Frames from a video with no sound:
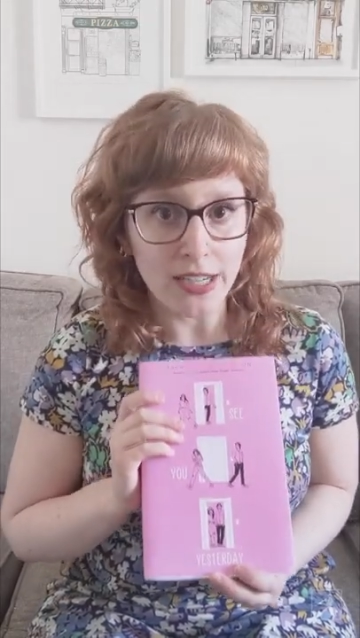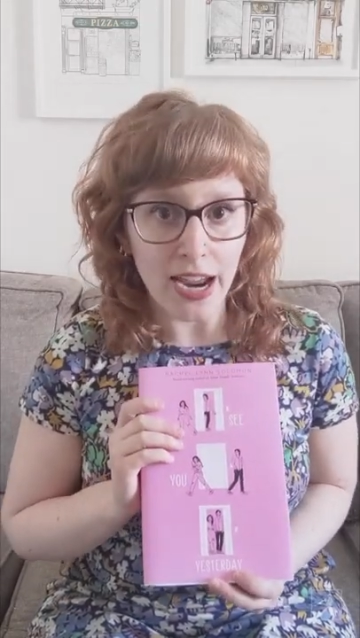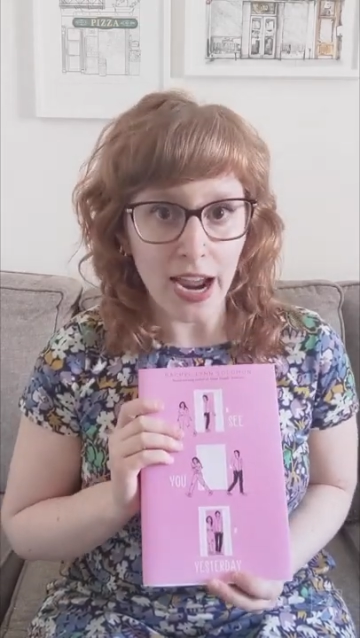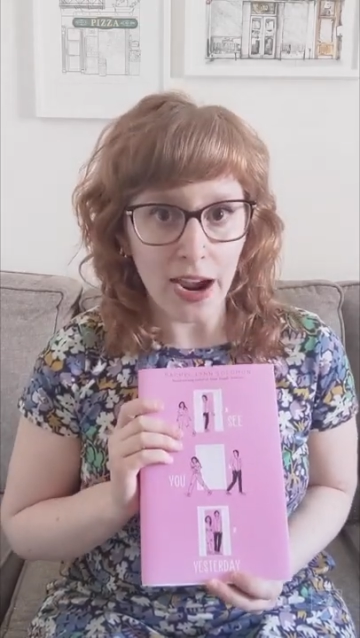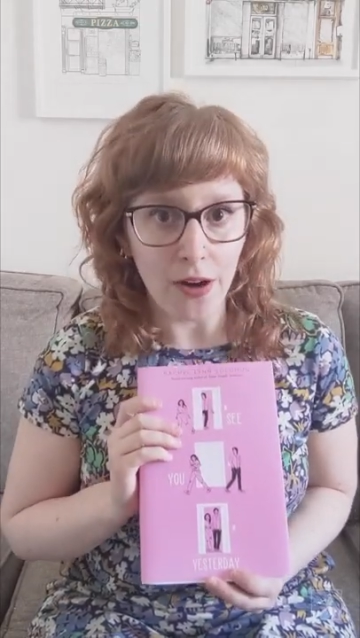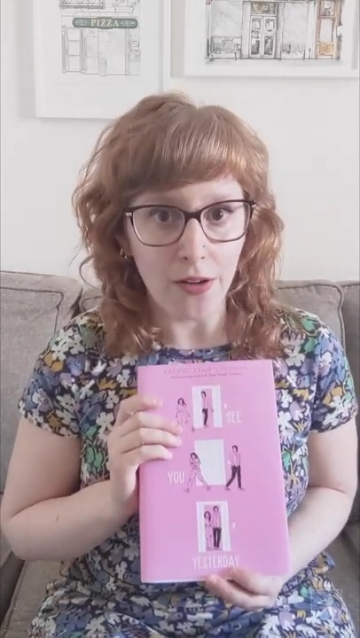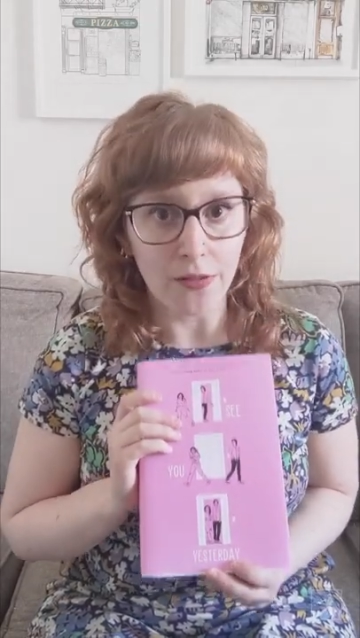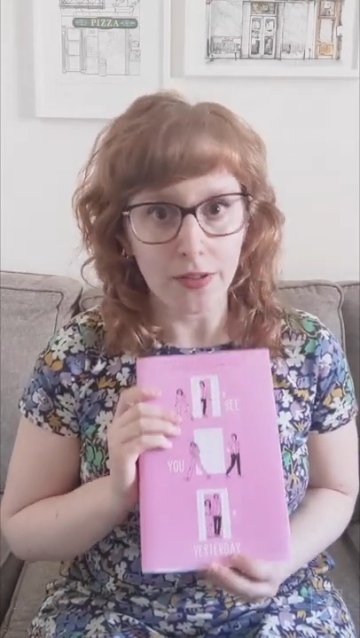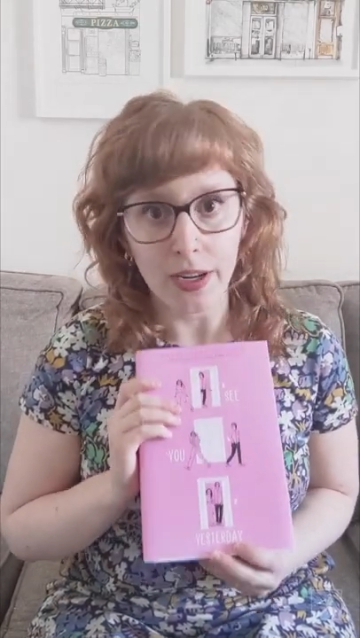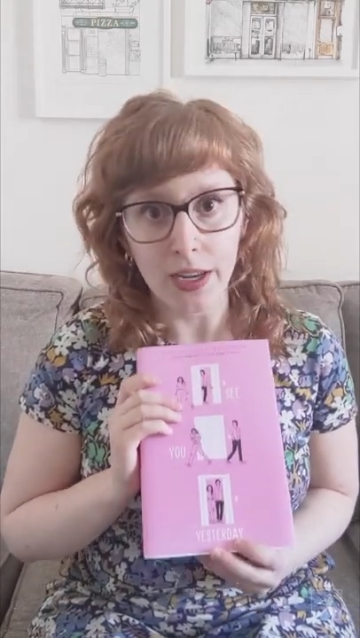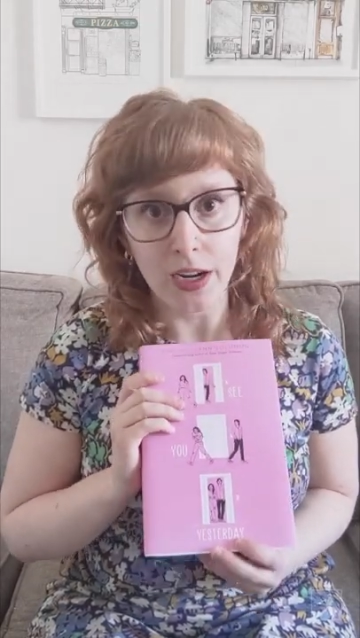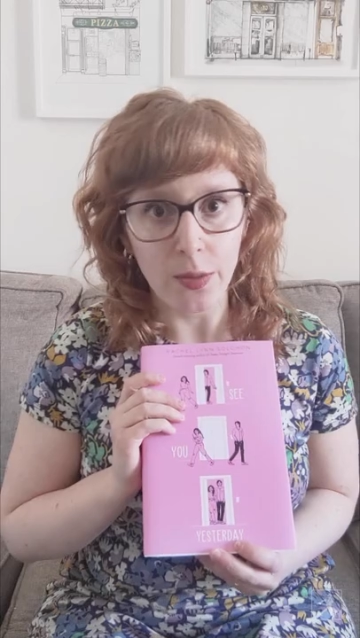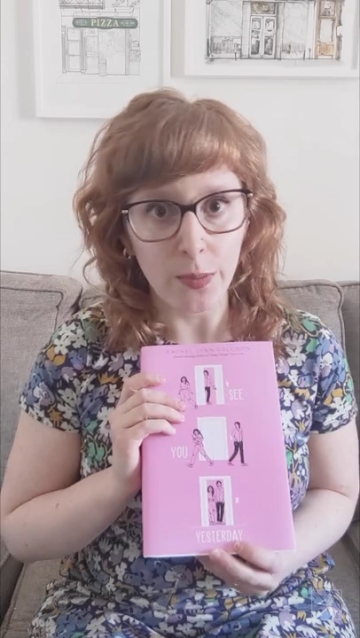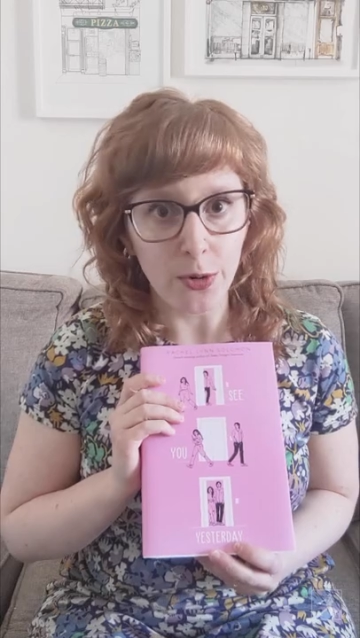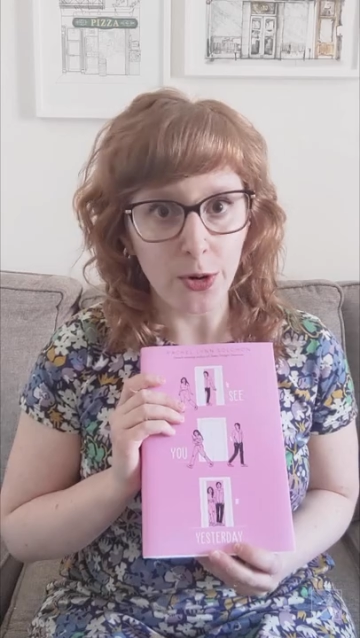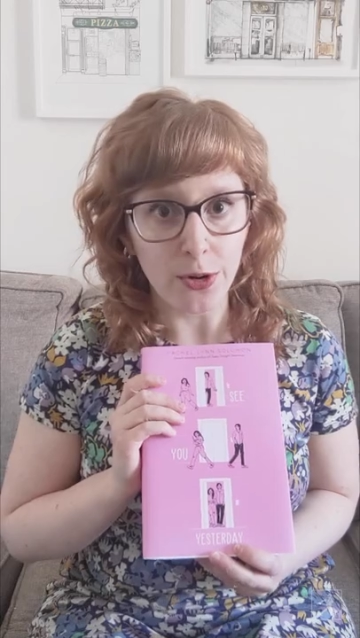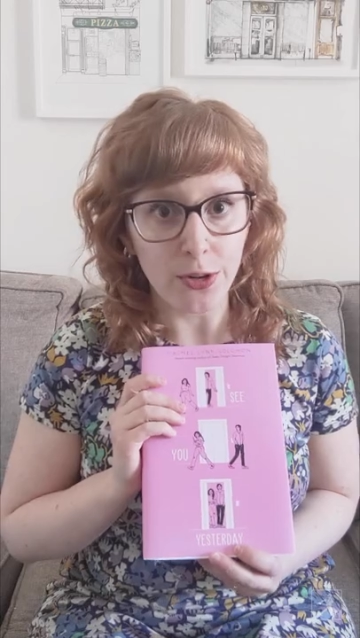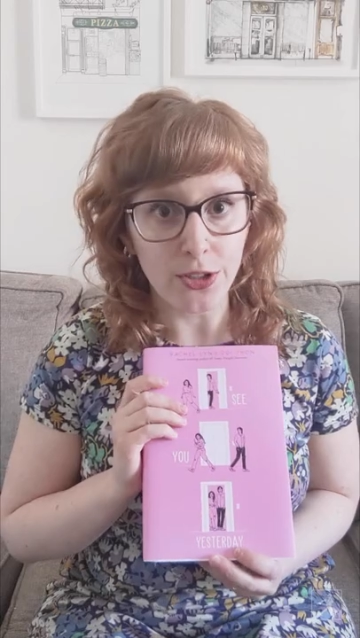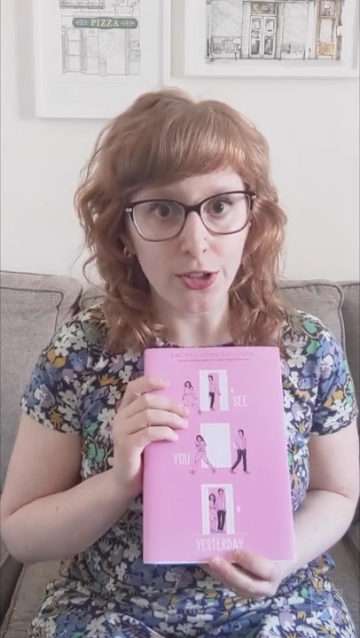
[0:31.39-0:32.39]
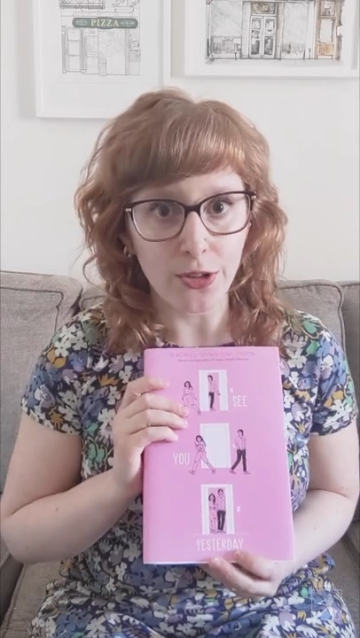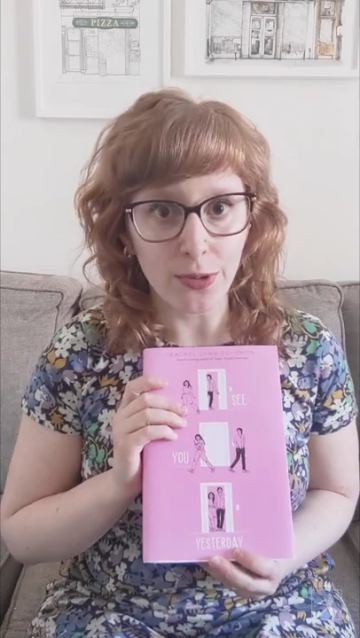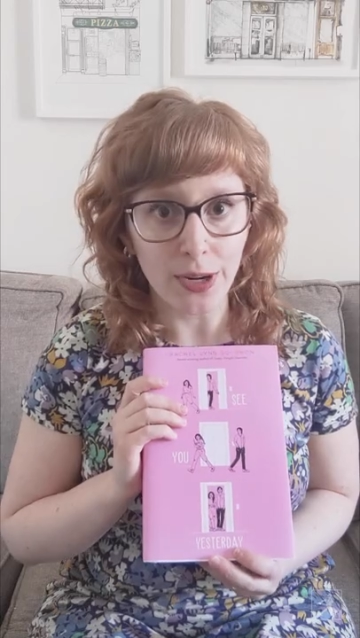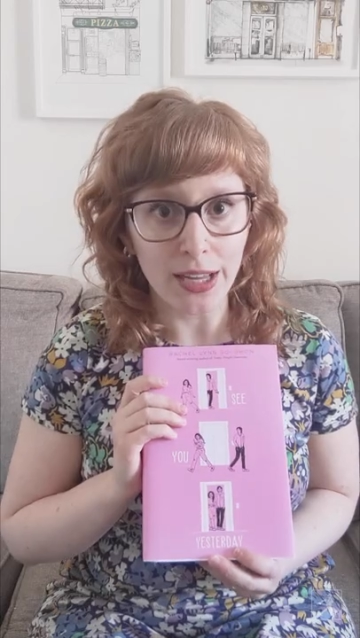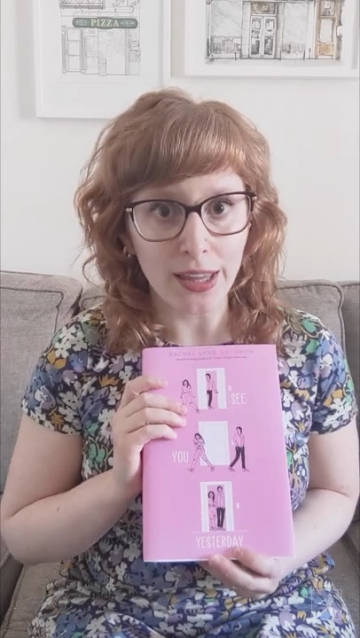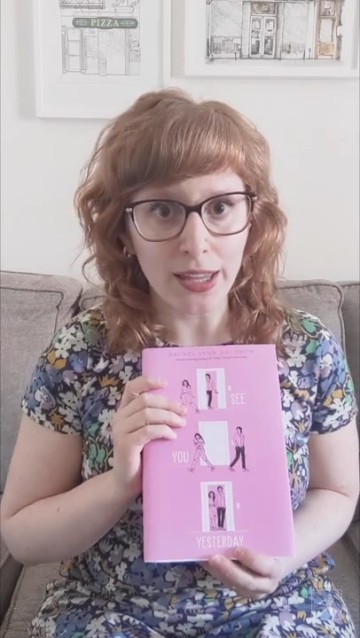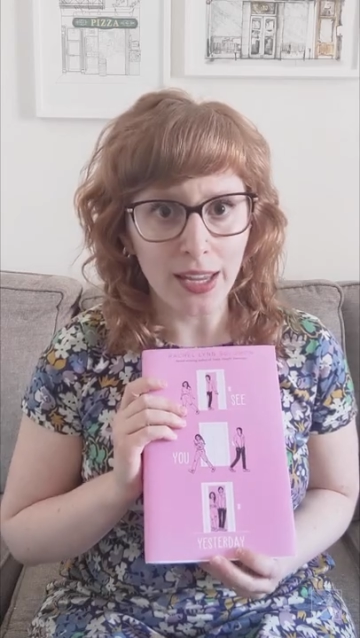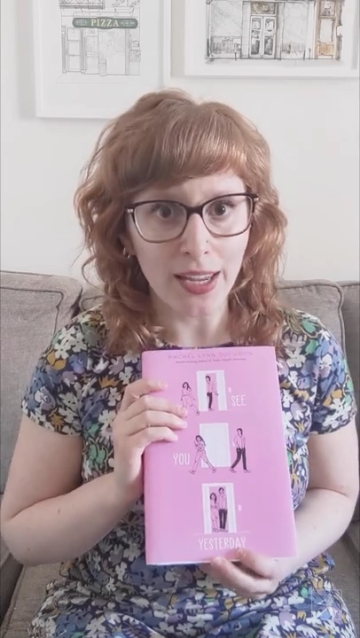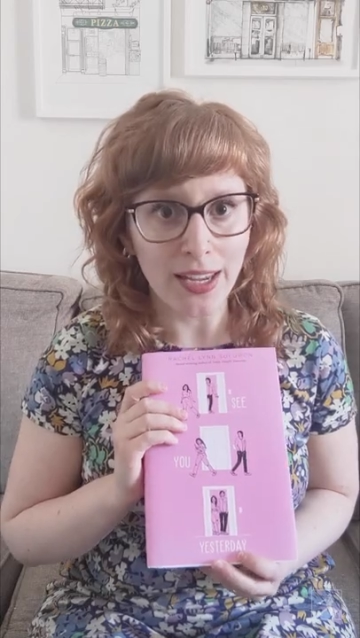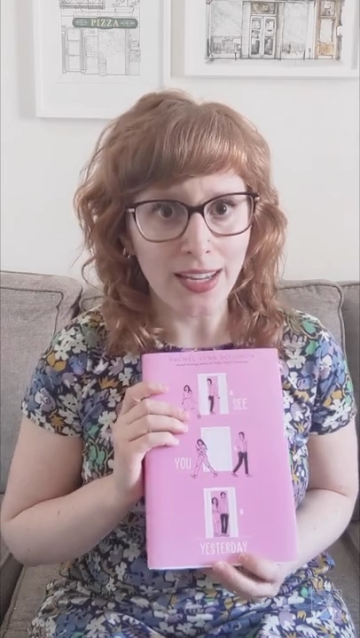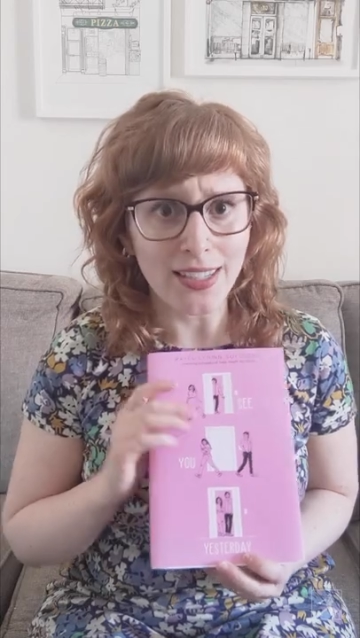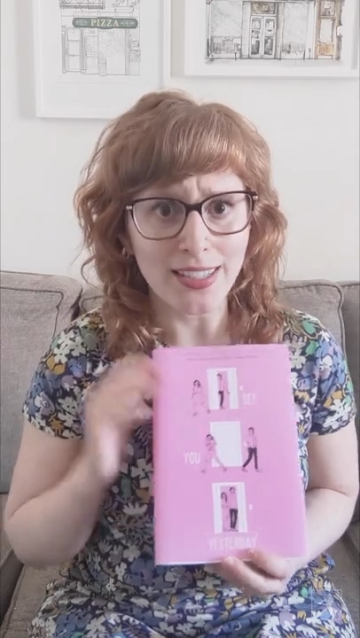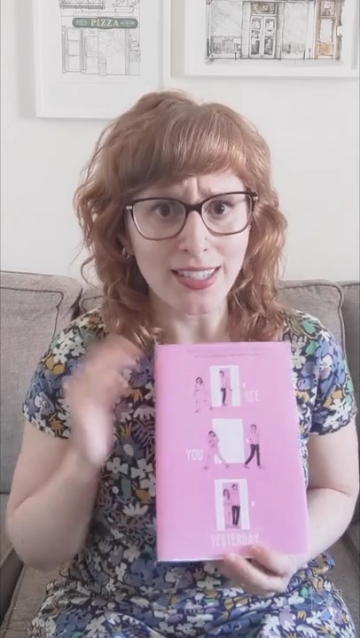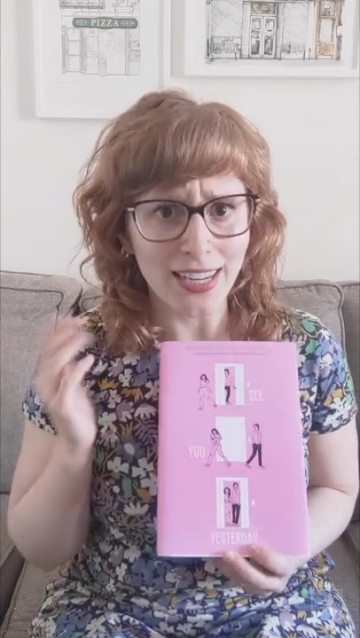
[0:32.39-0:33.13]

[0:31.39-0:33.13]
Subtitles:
down in a book to really